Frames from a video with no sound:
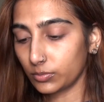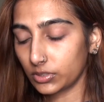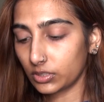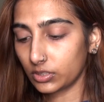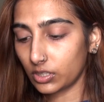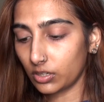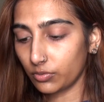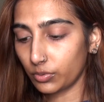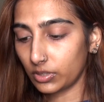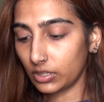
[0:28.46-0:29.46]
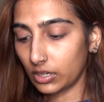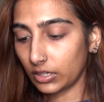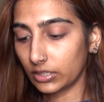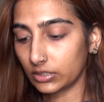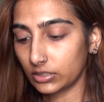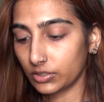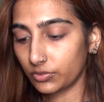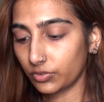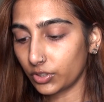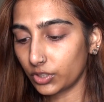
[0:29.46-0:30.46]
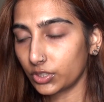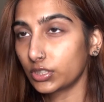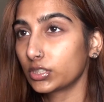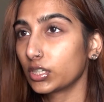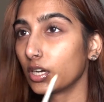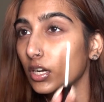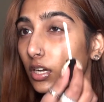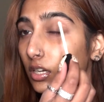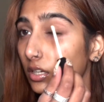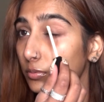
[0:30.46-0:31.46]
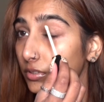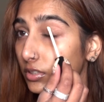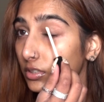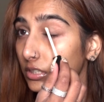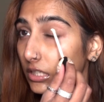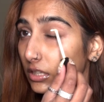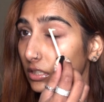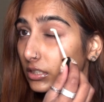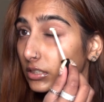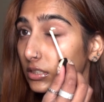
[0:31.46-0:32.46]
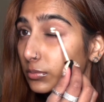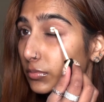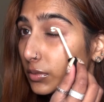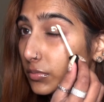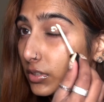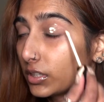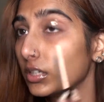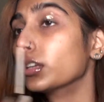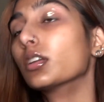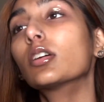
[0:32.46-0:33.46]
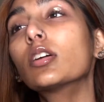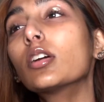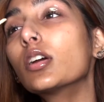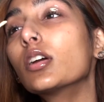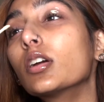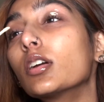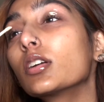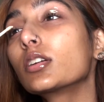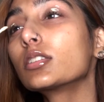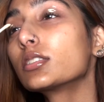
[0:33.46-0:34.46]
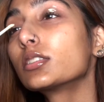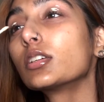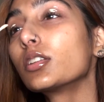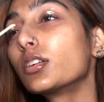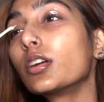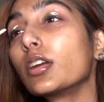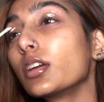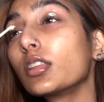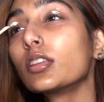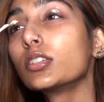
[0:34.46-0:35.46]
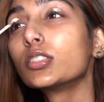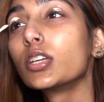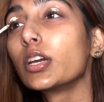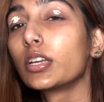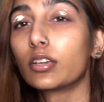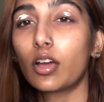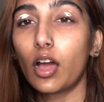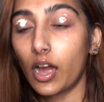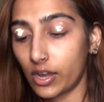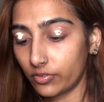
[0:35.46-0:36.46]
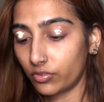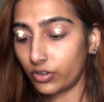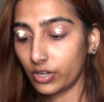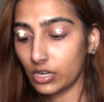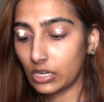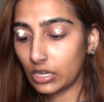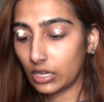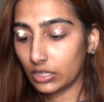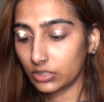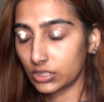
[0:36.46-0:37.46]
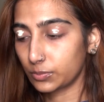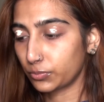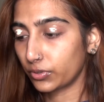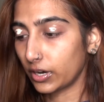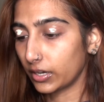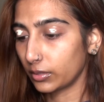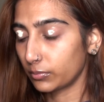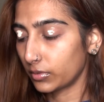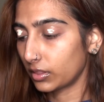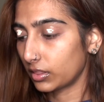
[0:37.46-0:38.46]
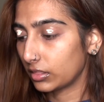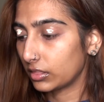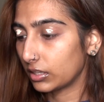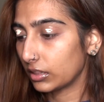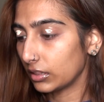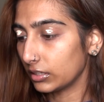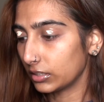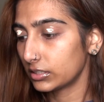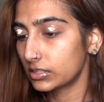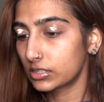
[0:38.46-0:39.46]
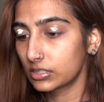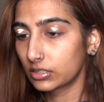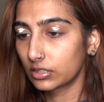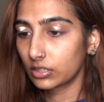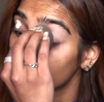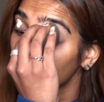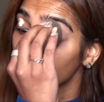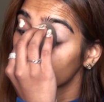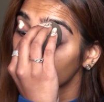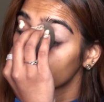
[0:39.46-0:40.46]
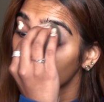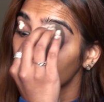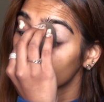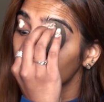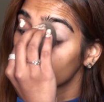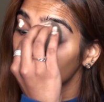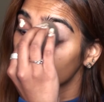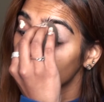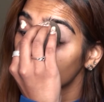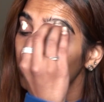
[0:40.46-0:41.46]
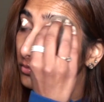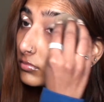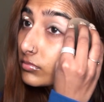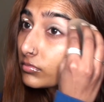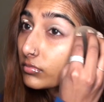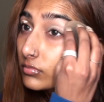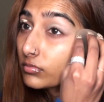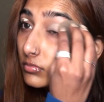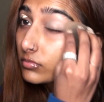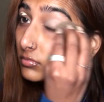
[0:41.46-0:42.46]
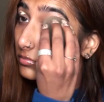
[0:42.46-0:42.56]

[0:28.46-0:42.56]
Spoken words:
I'm just going to start off with the eyes first. I'm just going to take this Maybelline concealer in the shade Ivory and just prime the lids. I'll take my Beauty Blender and